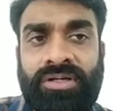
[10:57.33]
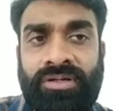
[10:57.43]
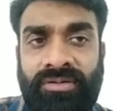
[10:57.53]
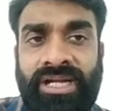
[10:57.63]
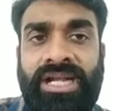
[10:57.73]

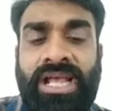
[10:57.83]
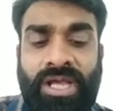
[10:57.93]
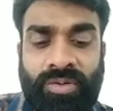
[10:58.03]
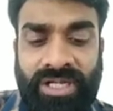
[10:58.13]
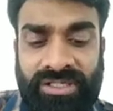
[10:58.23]
right?
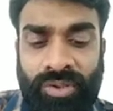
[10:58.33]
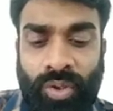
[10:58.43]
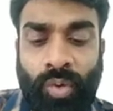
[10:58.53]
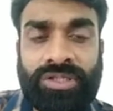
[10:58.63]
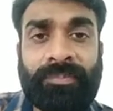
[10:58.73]
You can
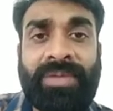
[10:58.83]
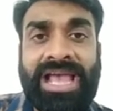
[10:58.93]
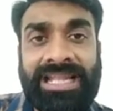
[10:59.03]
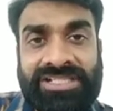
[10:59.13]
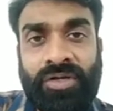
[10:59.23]
know the
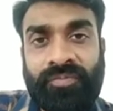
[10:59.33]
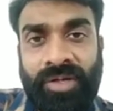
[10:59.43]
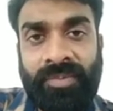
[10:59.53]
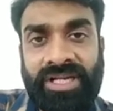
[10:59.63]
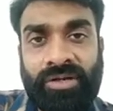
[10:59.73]
balance of
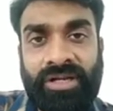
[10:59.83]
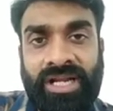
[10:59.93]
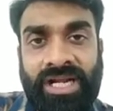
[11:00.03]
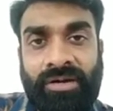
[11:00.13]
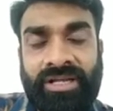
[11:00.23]
your particular
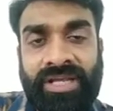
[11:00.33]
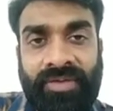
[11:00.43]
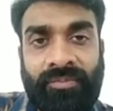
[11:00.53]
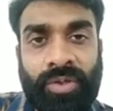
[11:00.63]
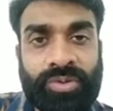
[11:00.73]
account. If
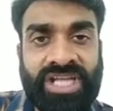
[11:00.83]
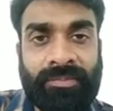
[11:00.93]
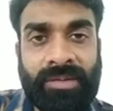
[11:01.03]
I want to check my